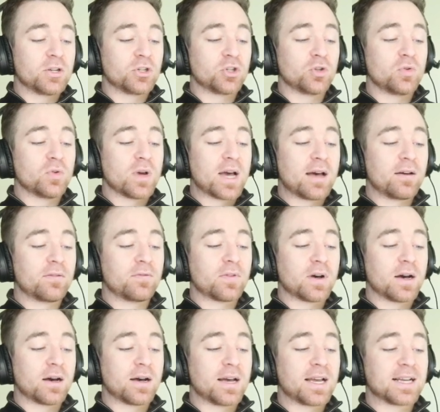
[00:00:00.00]
Do you
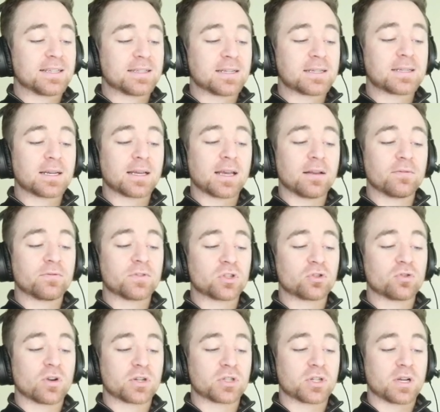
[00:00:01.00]
have uh, existing
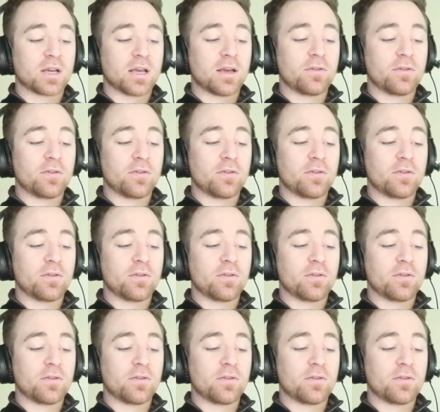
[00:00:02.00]
infrastructure?